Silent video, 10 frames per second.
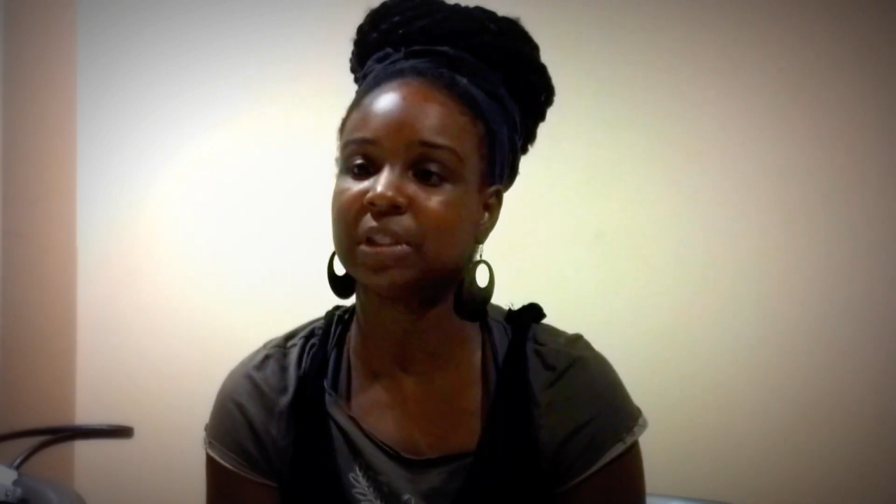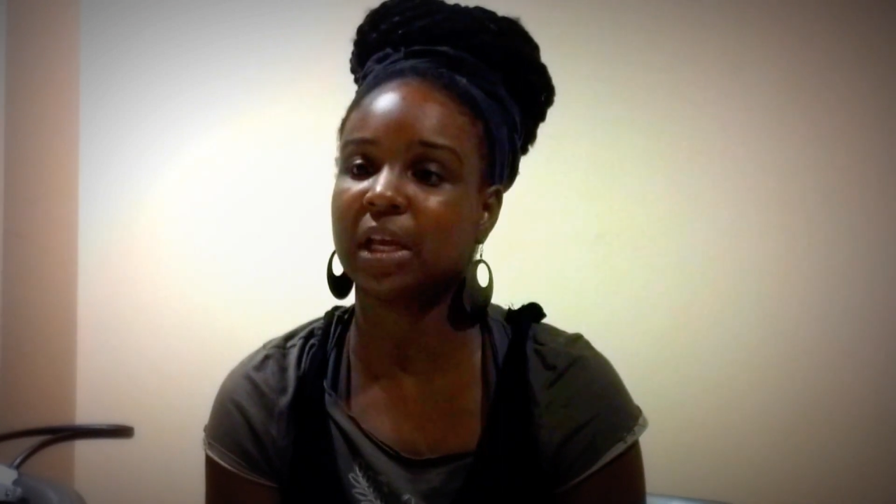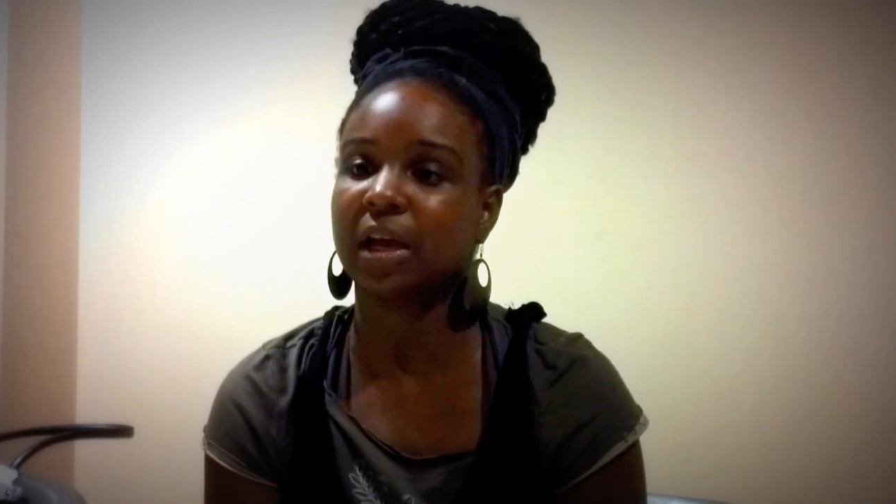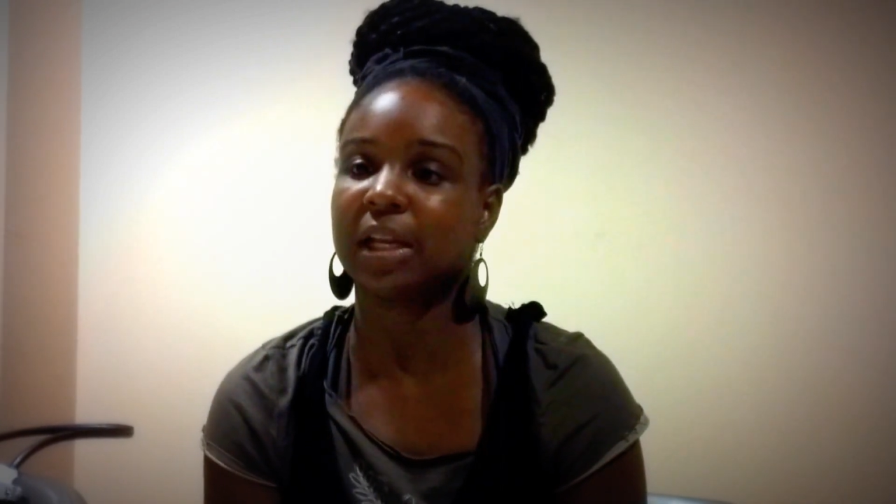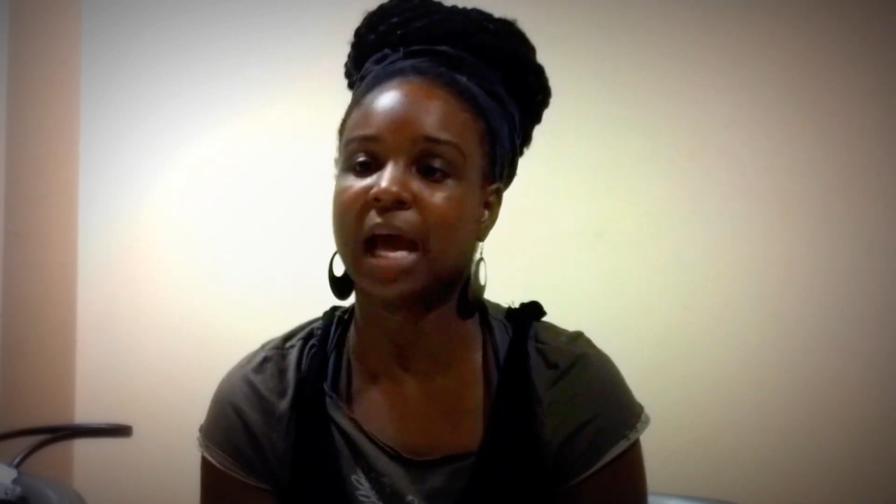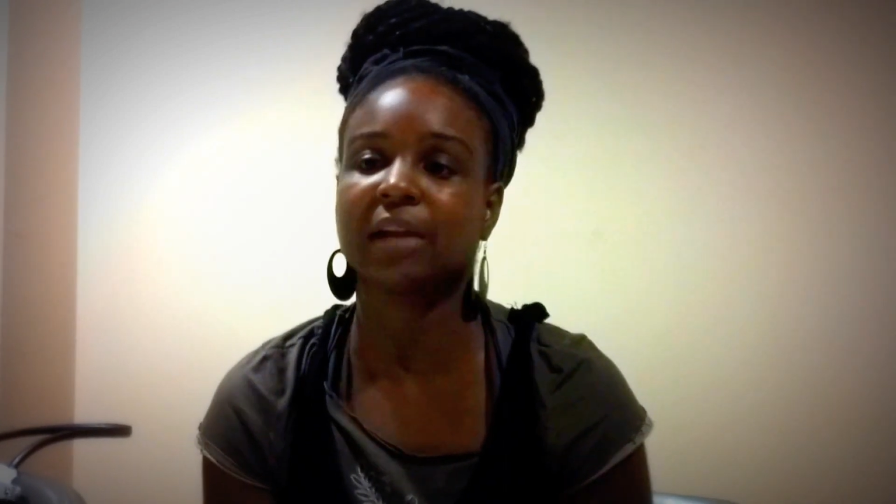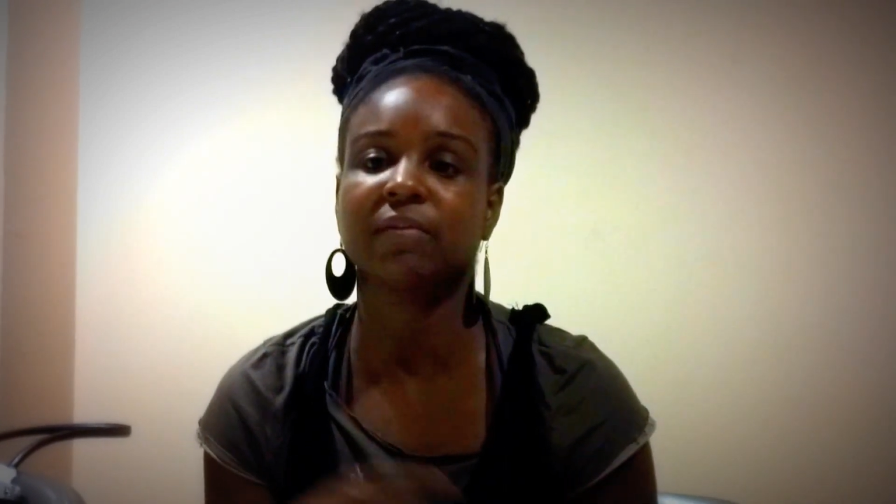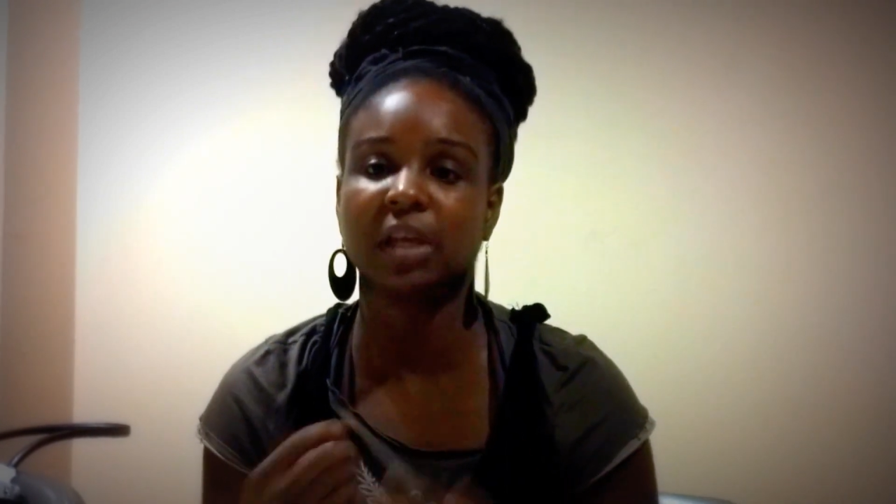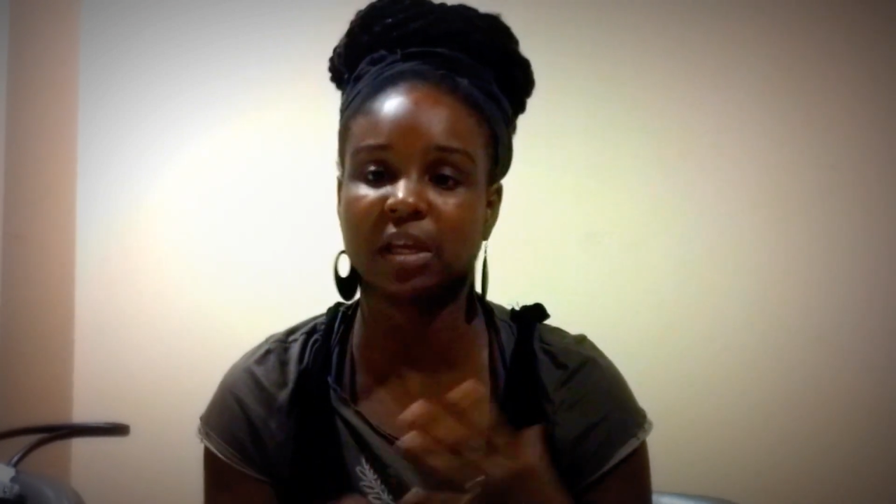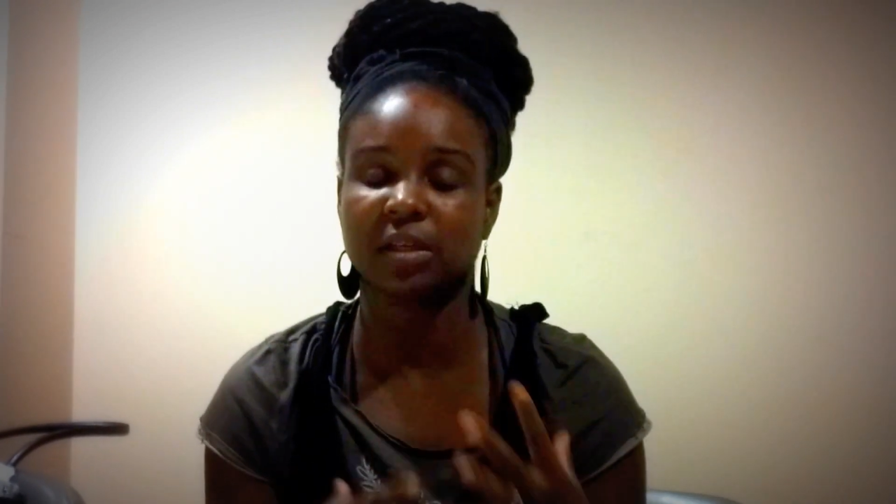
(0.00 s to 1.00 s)
seeing a lot
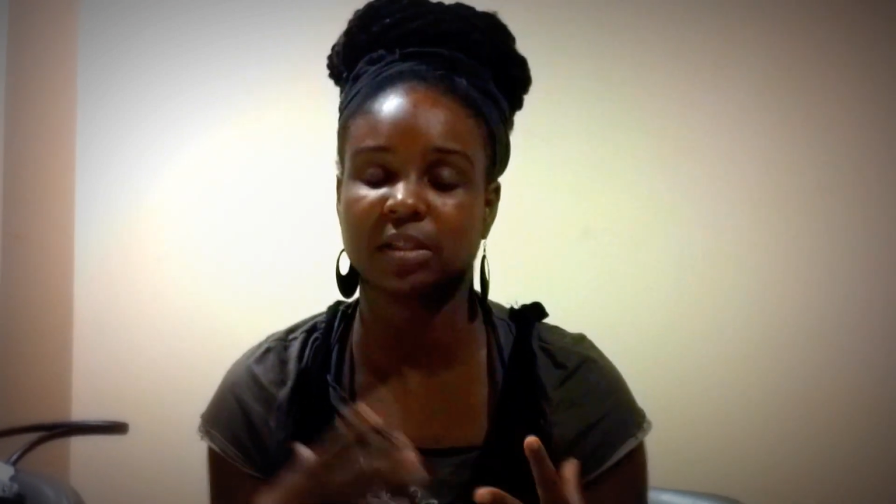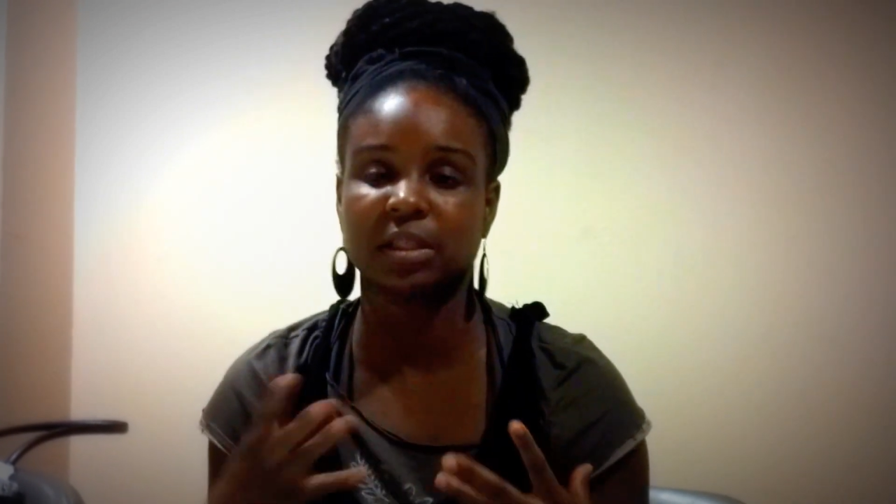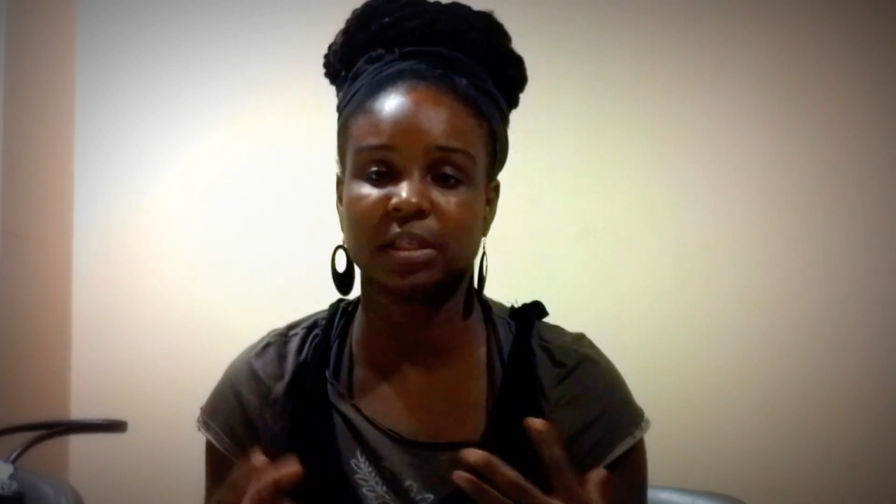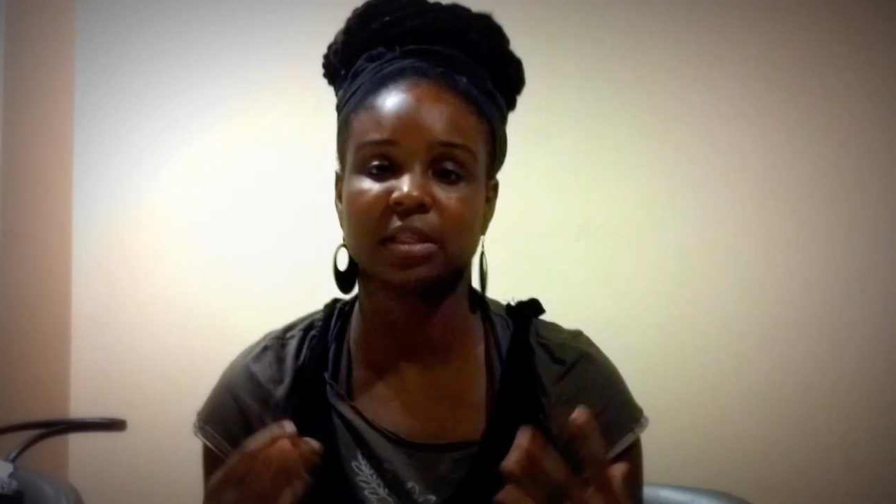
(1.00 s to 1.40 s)
of things